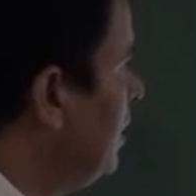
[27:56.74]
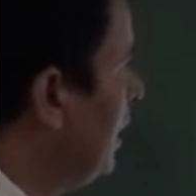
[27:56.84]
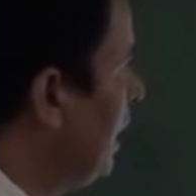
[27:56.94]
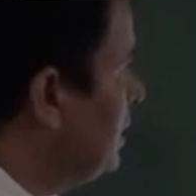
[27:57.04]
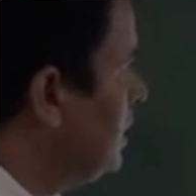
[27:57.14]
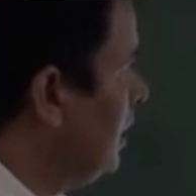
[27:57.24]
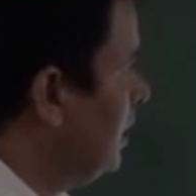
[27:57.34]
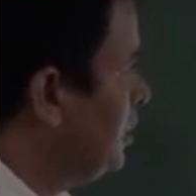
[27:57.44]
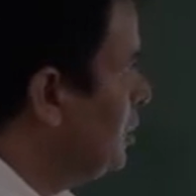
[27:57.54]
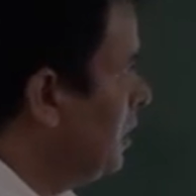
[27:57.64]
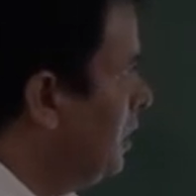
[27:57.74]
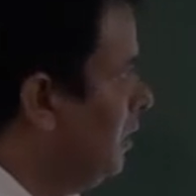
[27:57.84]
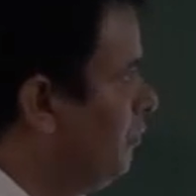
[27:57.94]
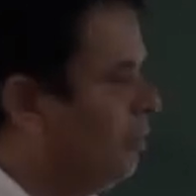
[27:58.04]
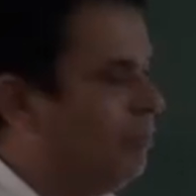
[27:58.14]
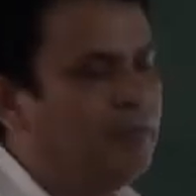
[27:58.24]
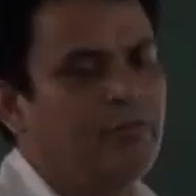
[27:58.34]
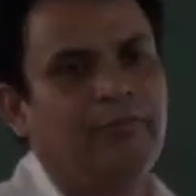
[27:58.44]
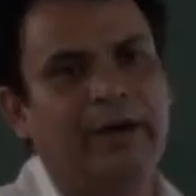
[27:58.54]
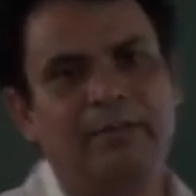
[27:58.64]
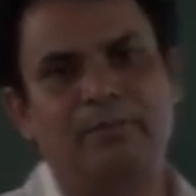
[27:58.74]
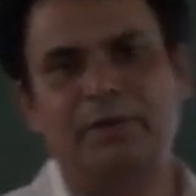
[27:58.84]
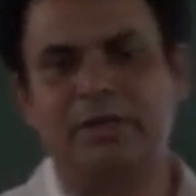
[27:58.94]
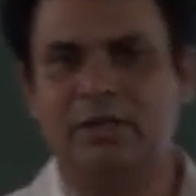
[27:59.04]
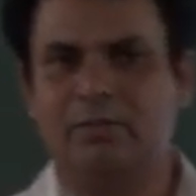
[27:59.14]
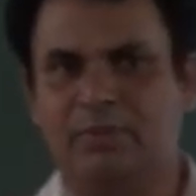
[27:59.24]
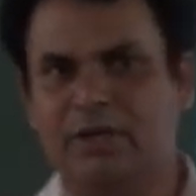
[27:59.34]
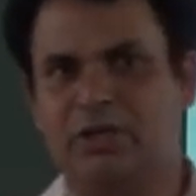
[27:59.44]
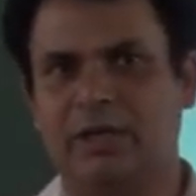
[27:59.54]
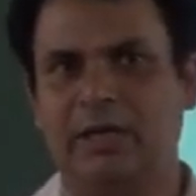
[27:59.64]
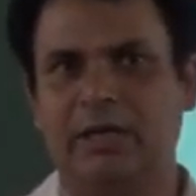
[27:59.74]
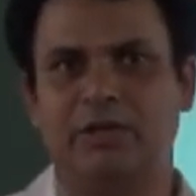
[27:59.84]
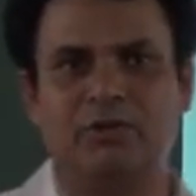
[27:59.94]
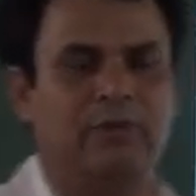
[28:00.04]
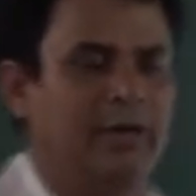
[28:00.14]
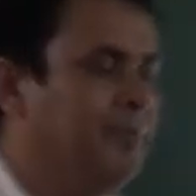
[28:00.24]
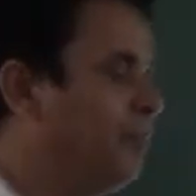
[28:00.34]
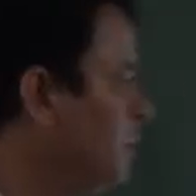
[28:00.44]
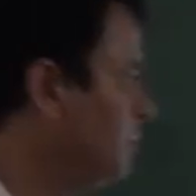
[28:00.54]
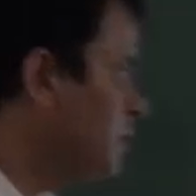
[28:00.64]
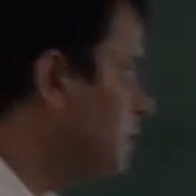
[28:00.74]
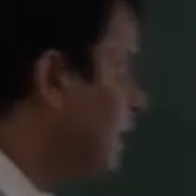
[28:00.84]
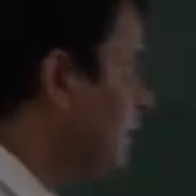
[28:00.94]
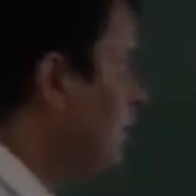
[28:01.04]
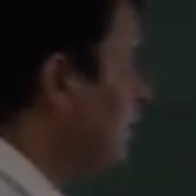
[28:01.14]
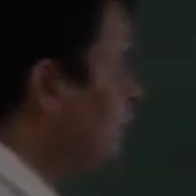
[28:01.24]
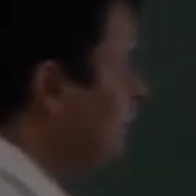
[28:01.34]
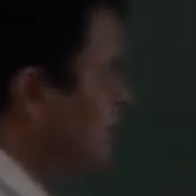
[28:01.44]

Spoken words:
with the acceleration of 5 meters per second square. Means that